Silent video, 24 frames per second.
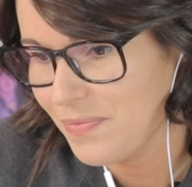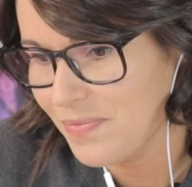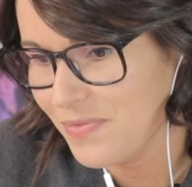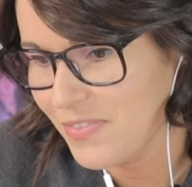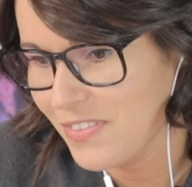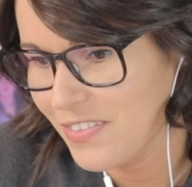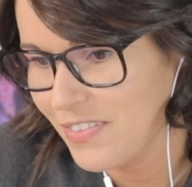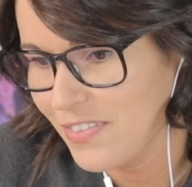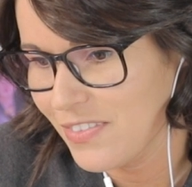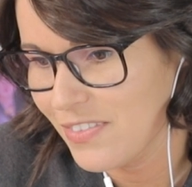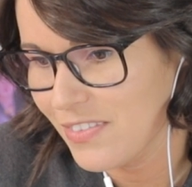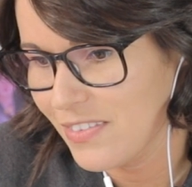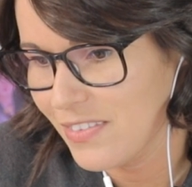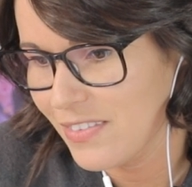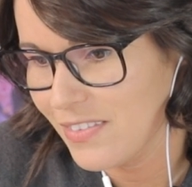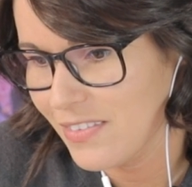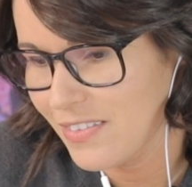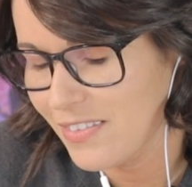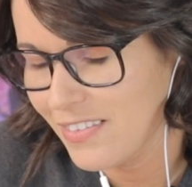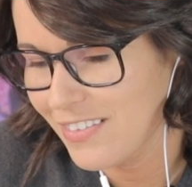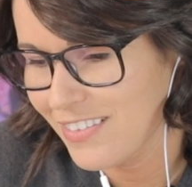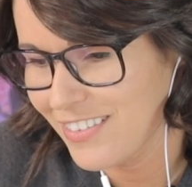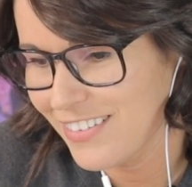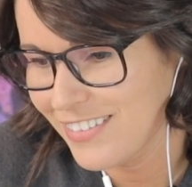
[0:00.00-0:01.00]
Rhun
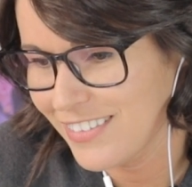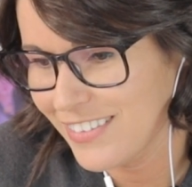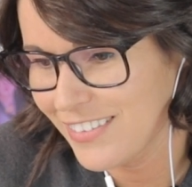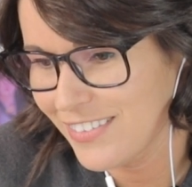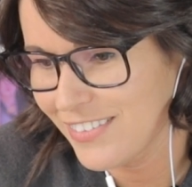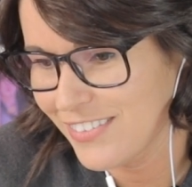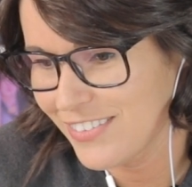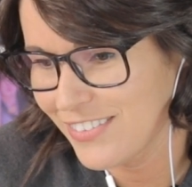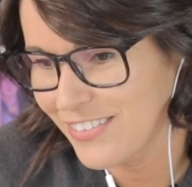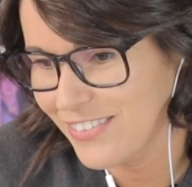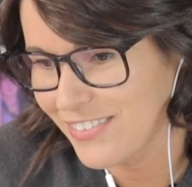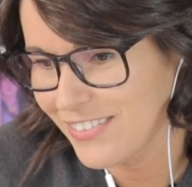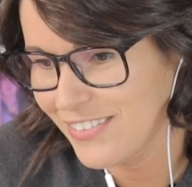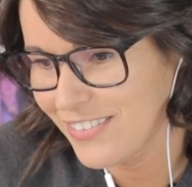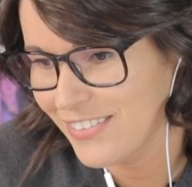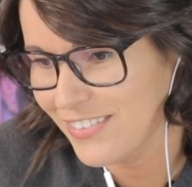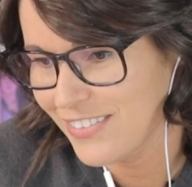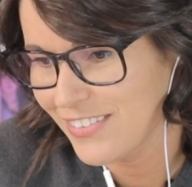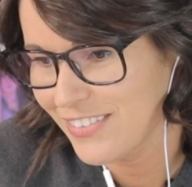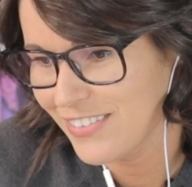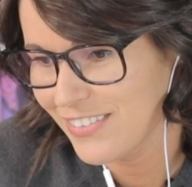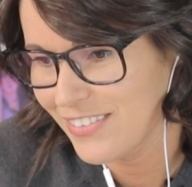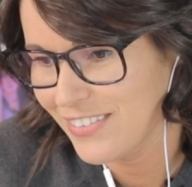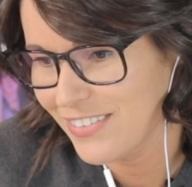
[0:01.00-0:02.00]
really doesn't want
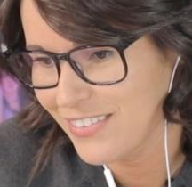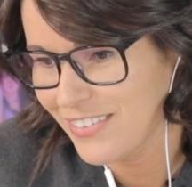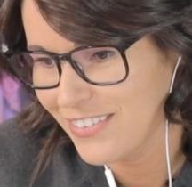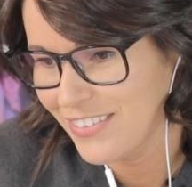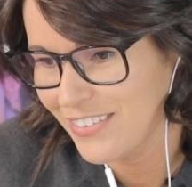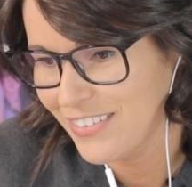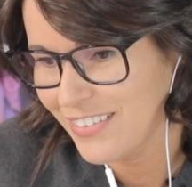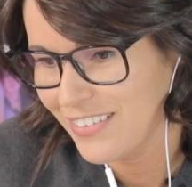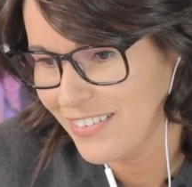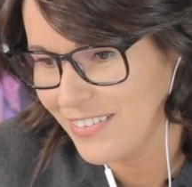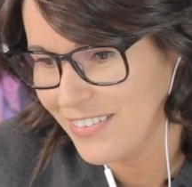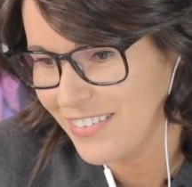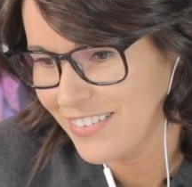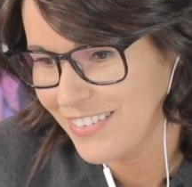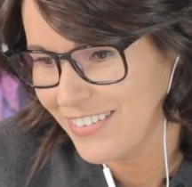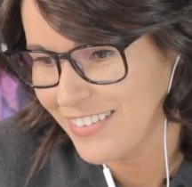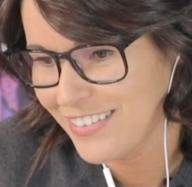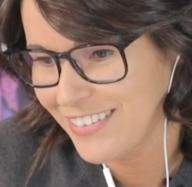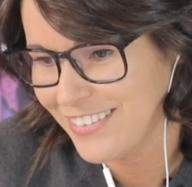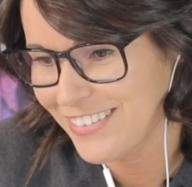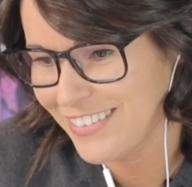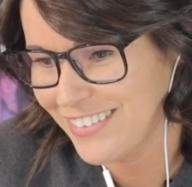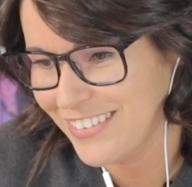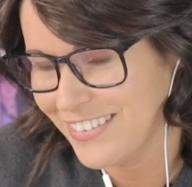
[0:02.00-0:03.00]
Bryce to use
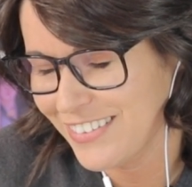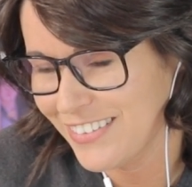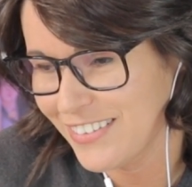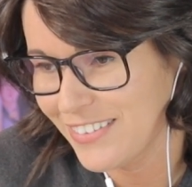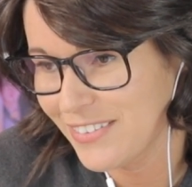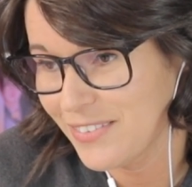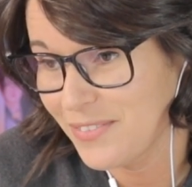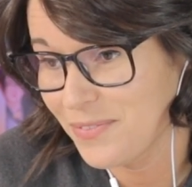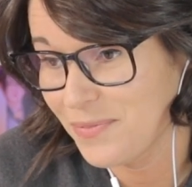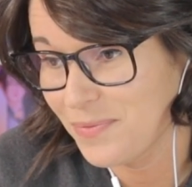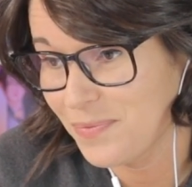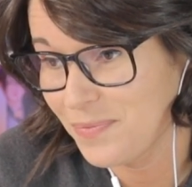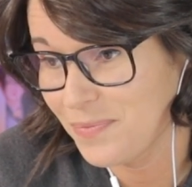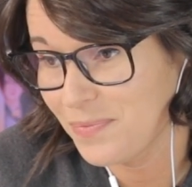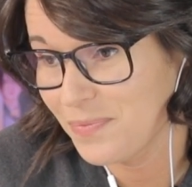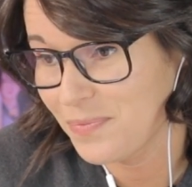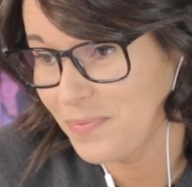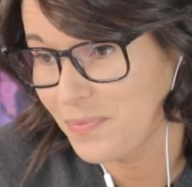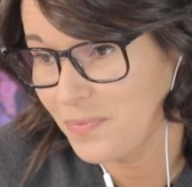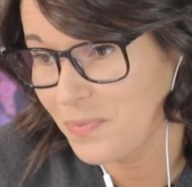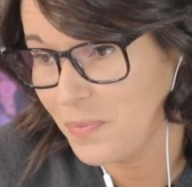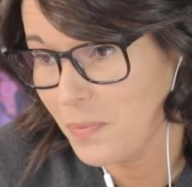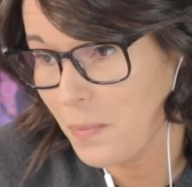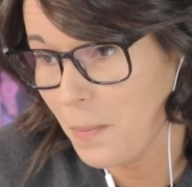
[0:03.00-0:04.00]
the horn
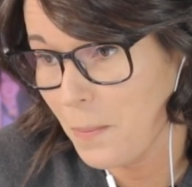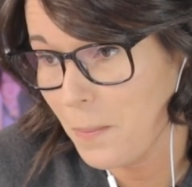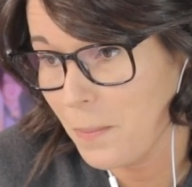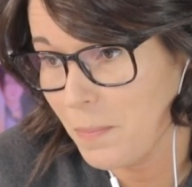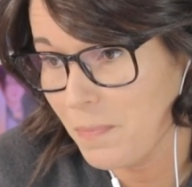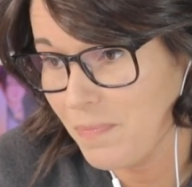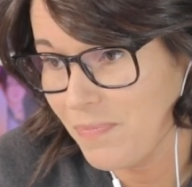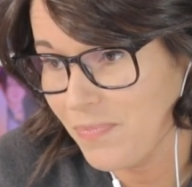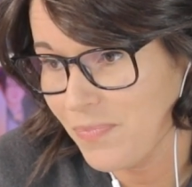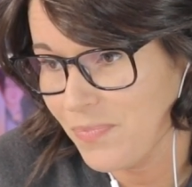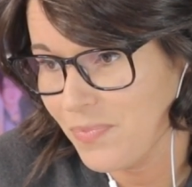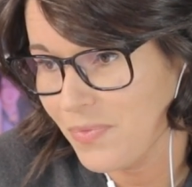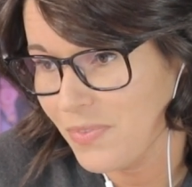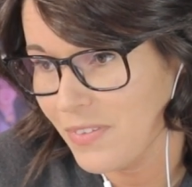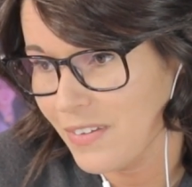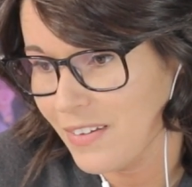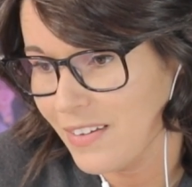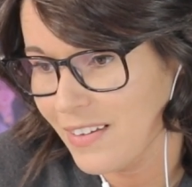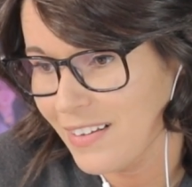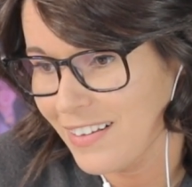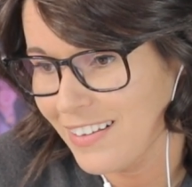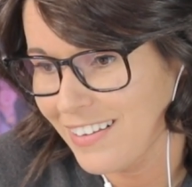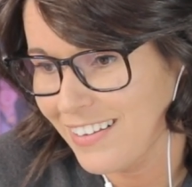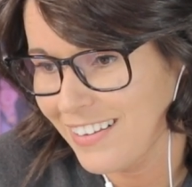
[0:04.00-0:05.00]
to open gates, because that
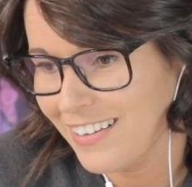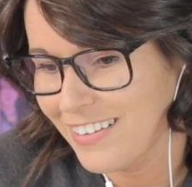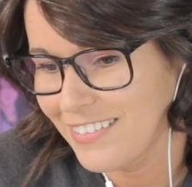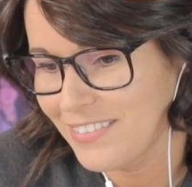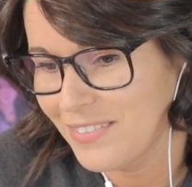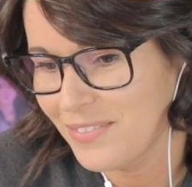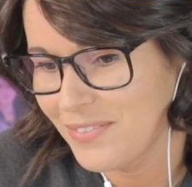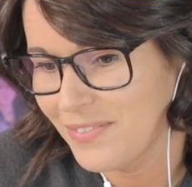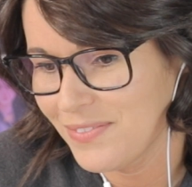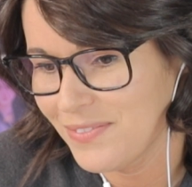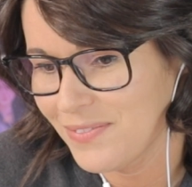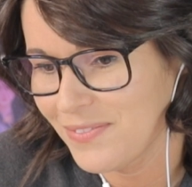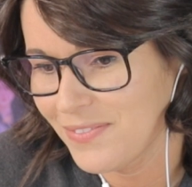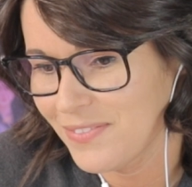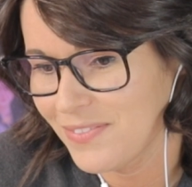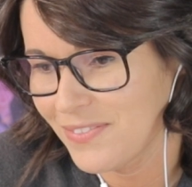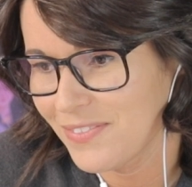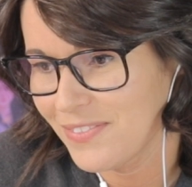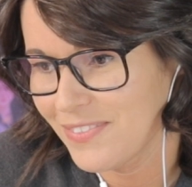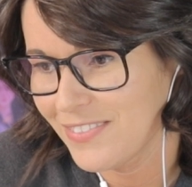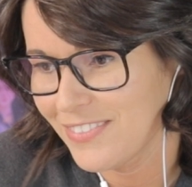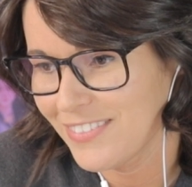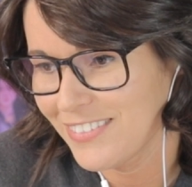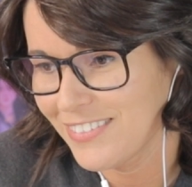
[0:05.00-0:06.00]
might actually release
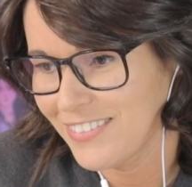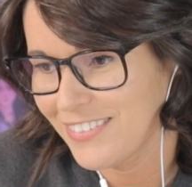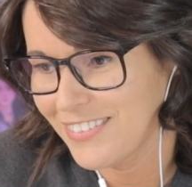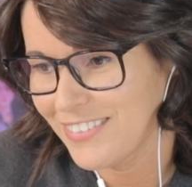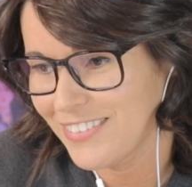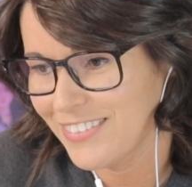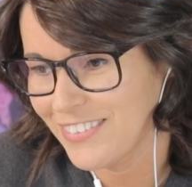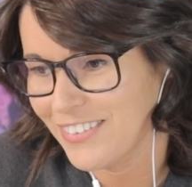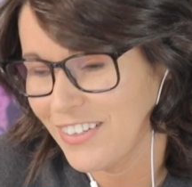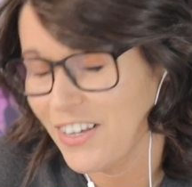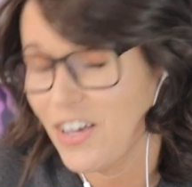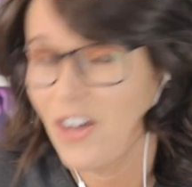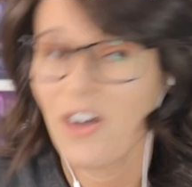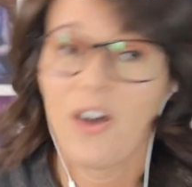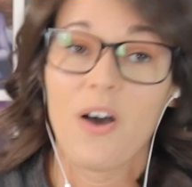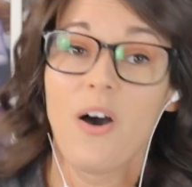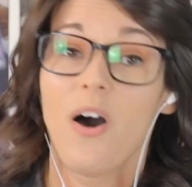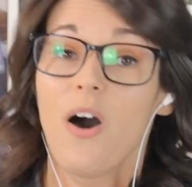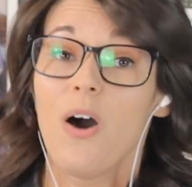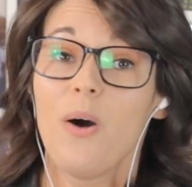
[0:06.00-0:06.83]
the princes.